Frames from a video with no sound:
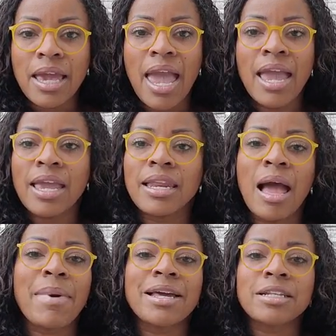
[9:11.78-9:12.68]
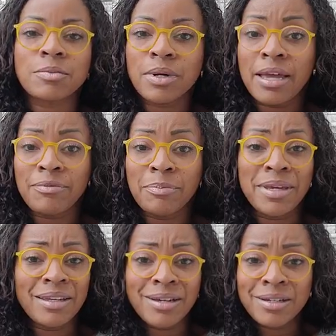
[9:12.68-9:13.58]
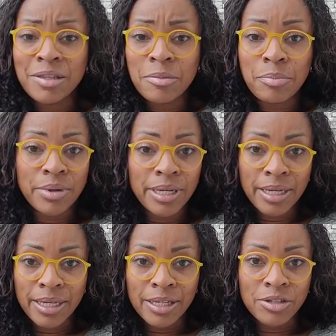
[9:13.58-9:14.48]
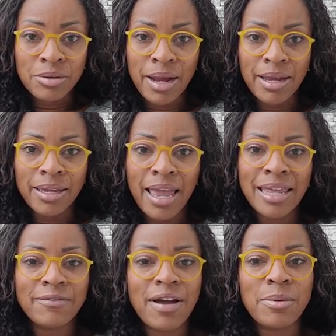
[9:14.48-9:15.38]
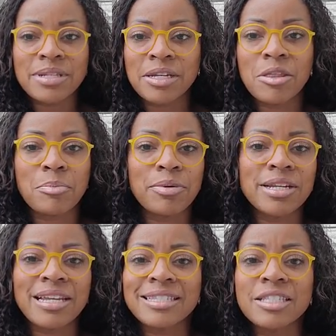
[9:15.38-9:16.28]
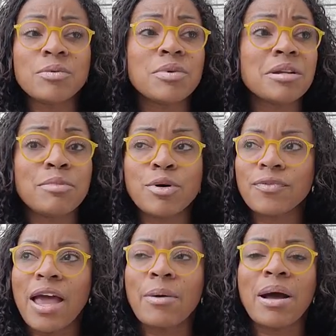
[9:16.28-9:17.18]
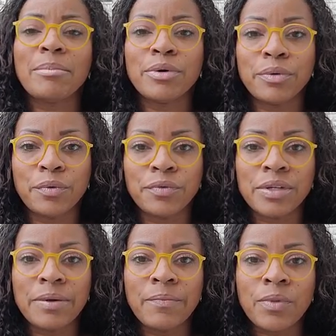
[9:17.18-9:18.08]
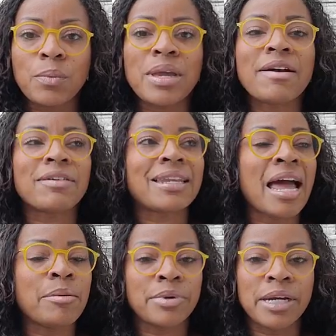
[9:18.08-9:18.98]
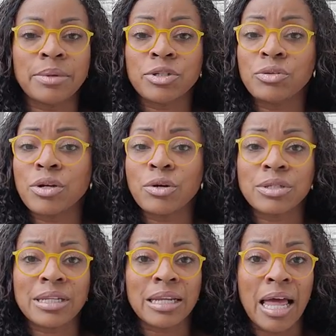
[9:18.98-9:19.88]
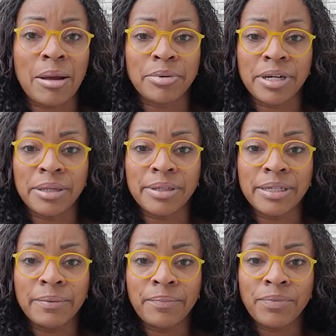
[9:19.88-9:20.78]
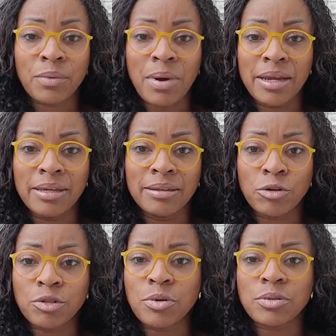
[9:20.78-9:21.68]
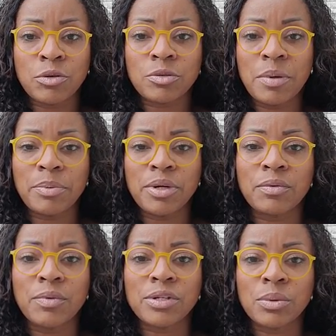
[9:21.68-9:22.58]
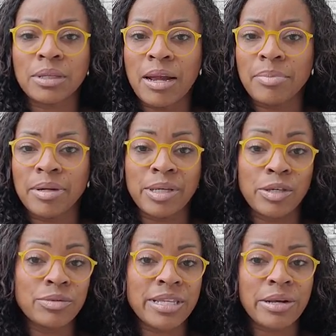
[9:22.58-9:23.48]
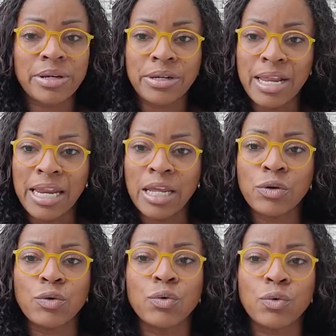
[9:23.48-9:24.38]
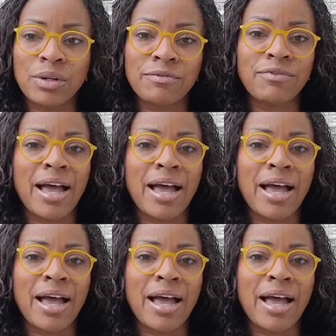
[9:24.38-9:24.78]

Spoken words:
And I might as well have been under the bridge, right? And if I was under the bridge, I still would have moved how I moved. We have libraries. You can go to the library, right? Those people could have went to a library and used their internet and Googled and